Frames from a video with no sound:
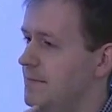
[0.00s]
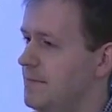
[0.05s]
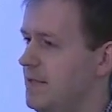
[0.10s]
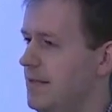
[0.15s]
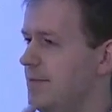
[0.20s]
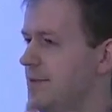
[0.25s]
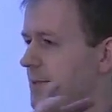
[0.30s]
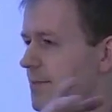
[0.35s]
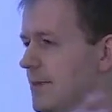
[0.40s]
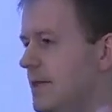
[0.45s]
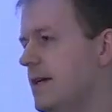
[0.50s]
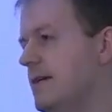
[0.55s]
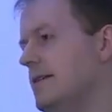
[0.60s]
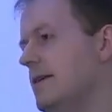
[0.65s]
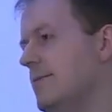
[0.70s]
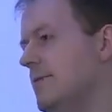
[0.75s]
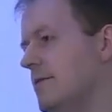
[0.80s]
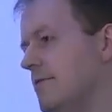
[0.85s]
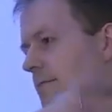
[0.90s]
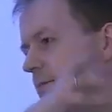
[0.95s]
So there was a BI
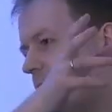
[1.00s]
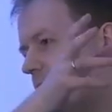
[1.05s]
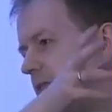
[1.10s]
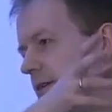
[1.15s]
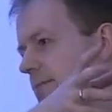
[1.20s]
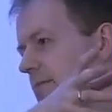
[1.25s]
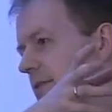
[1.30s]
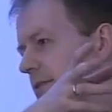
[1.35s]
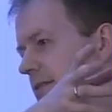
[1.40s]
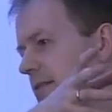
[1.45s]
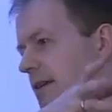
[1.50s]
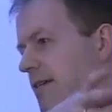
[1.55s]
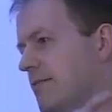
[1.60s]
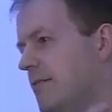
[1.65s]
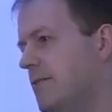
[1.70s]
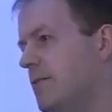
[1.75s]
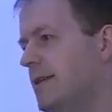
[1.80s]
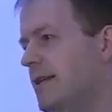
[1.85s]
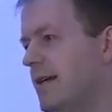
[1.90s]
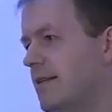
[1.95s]
team that reported up to the
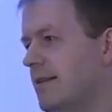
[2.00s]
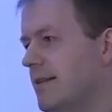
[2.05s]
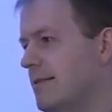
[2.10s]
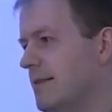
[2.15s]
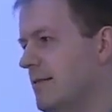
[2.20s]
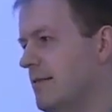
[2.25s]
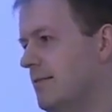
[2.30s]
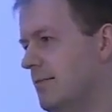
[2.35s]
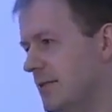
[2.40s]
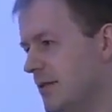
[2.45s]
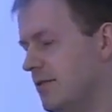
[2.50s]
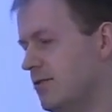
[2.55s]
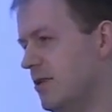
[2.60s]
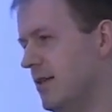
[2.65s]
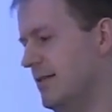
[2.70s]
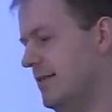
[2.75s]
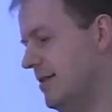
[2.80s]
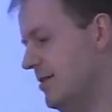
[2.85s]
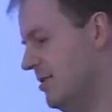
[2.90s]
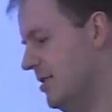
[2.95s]
CFO, and now there's a
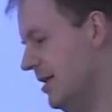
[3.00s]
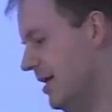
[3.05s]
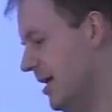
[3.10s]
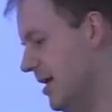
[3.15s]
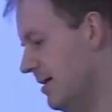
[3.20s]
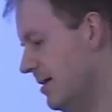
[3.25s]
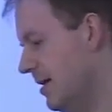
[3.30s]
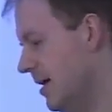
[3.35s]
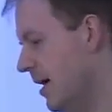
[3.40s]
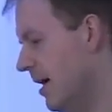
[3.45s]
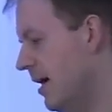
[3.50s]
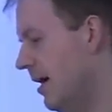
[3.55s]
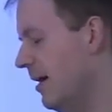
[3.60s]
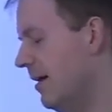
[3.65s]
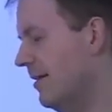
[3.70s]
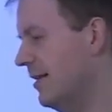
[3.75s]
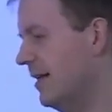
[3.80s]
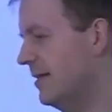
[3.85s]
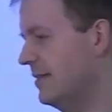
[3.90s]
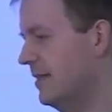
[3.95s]
centralization again.
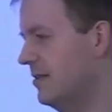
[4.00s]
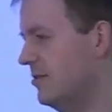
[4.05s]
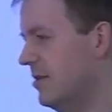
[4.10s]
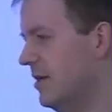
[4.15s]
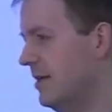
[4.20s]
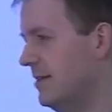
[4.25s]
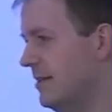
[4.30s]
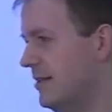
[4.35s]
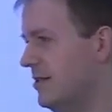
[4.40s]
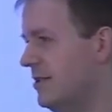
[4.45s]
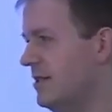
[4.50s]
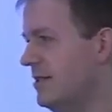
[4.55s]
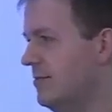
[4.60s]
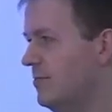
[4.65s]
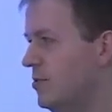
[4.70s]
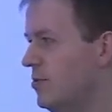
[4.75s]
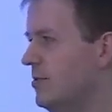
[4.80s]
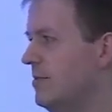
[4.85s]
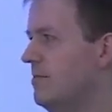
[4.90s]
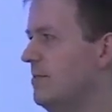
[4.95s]
I think that centralization is
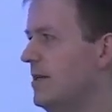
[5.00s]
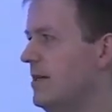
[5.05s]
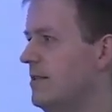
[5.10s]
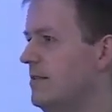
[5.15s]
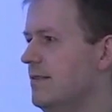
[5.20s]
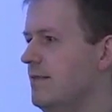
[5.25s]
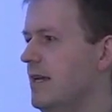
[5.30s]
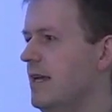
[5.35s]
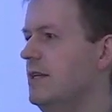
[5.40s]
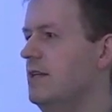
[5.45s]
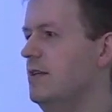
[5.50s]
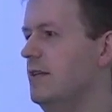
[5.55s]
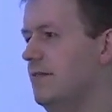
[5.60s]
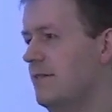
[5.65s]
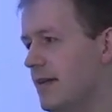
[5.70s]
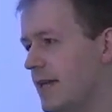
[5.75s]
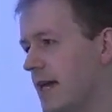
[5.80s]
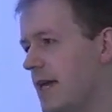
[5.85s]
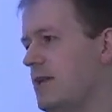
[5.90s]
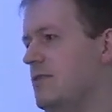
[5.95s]
important because of that
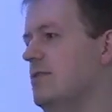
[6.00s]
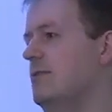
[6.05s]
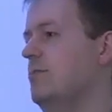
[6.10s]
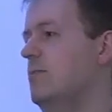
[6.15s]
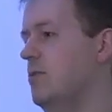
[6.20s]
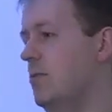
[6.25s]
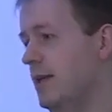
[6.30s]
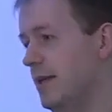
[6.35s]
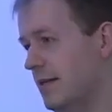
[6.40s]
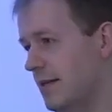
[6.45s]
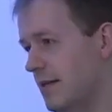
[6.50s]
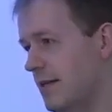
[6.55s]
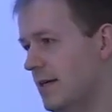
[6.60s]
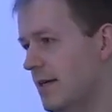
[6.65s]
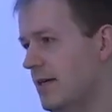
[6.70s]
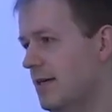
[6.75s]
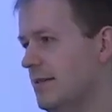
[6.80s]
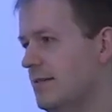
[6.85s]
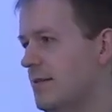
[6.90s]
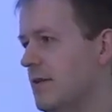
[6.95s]
unification point.
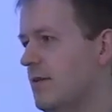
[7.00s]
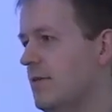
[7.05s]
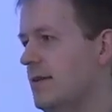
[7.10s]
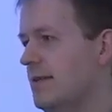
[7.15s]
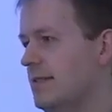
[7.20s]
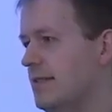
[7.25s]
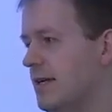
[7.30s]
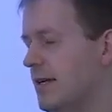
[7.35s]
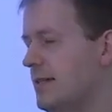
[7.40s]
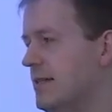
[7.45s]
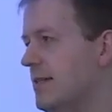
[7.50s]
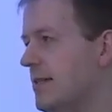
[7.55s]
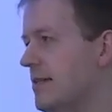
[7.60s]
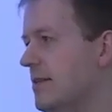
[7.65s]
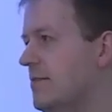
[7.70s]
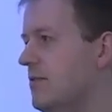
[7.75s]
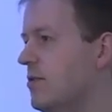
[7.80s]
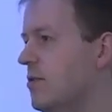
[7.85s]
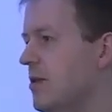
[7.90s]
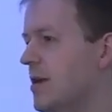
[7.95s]
So it's the idea
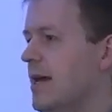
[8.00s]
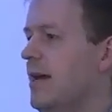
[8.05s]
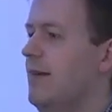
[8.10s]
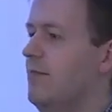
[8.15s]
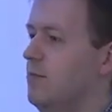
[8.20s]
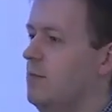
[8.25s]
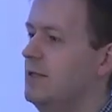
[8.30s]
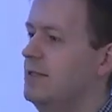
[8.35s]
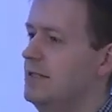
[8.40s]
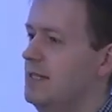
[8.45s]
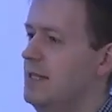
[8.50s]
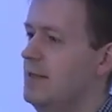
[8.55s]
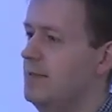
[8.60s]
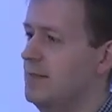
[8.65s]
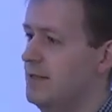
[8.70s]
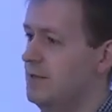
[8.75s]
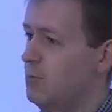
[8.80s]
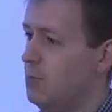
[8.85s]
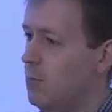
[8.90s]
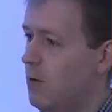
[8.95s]
that you've got to have one
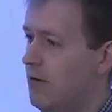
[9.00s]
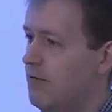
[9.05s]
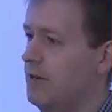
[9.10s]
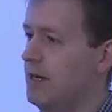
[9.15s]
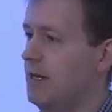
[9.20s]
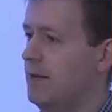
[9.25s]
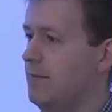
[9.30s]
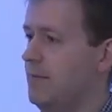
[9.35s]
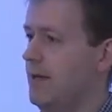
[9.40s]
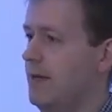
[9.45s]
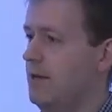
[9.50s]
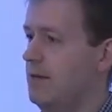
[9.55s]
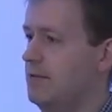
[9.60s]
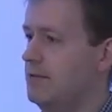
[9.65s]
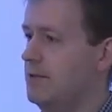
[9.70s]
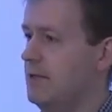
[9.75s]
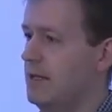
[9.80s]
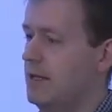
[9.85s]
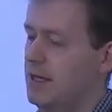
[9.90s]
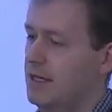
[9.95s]
team that's worrying
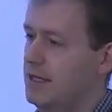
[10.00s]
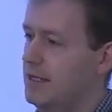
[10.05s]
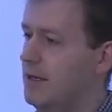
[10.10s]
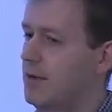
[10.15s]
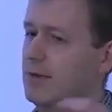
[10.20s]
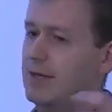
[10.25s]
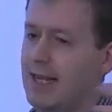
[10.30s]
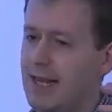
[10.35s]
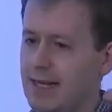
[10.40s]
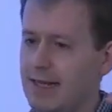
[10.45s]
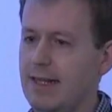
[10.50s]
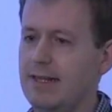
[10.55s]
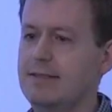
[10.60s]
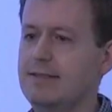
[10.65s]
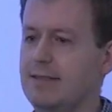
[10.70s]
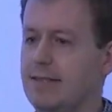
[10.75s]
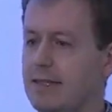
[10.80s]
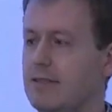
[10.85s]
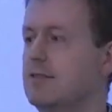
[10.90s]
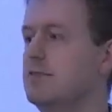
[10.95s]
about you know, getting that
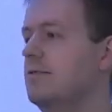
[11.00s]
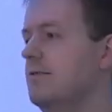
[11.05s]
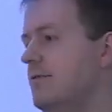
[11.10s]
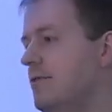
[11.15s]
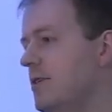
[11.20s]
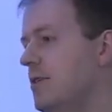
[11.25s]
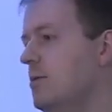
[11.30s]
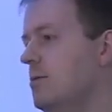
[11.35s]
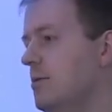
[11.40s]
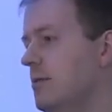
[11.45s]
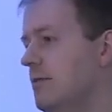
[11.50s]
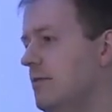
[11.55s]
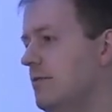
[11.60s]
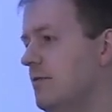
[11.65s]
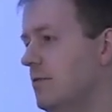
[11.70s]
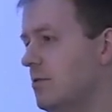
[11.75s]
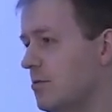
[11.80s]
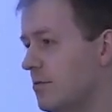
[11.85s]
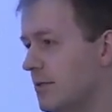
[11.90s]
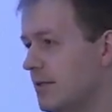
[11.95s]
single view
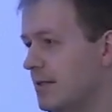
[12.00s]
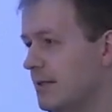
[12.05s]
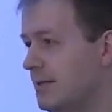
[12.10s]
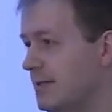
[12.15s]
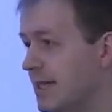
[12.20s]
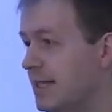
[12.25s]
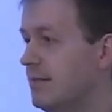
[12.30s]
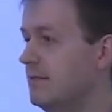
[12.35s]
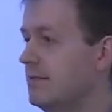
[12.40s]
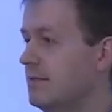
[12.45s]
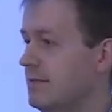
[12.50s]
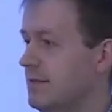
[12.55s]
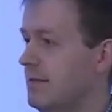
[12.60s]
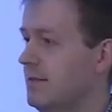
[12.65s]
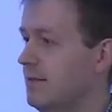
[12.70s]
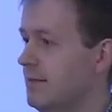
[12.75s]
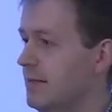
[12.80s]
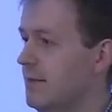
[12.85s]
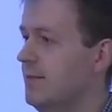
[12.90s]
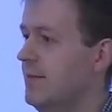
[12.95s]
of all the signals
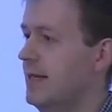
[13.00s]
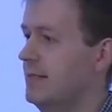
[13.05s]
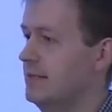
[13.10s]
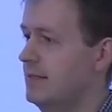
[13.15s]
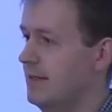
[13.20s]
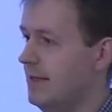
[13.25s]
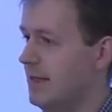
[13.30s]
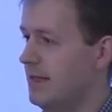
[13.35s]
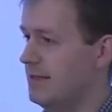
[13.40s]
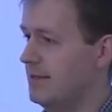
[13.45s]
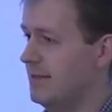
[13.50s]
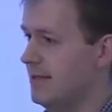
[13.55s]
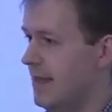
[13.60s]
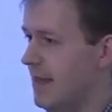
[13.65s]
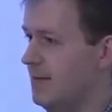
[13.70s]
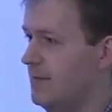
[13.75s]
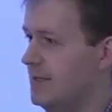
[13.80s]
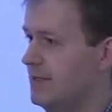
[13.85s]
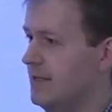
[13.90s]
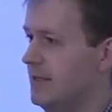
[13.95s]
that, that matter that, to
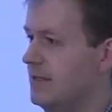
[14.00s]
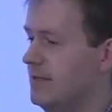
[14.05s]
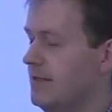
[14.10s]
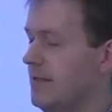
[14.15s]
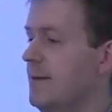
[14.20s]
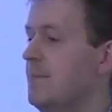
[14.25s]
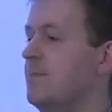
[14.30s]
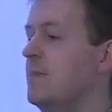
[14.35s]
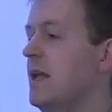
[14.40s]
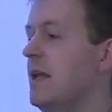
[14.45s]
that business.